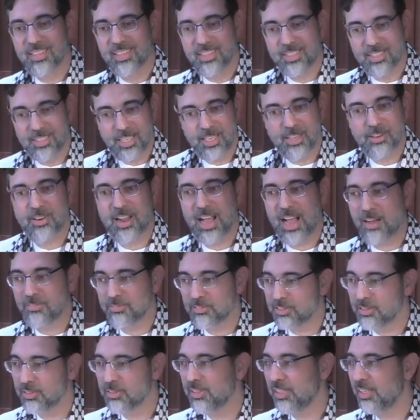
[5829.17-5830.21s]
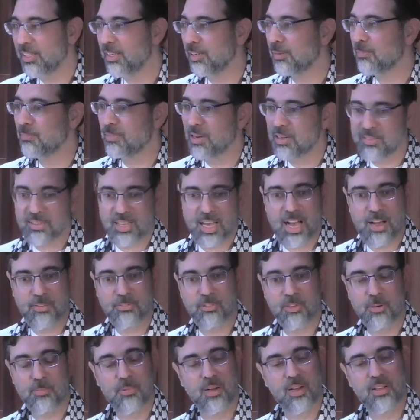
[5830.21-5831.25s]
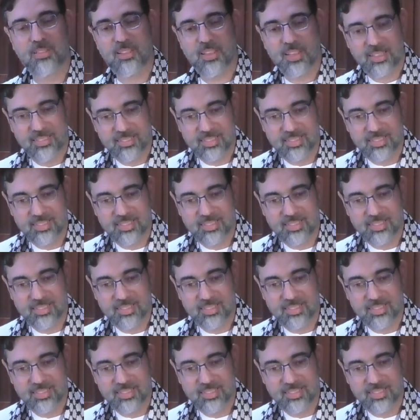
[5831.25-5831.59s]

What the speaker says: year after year, month after month,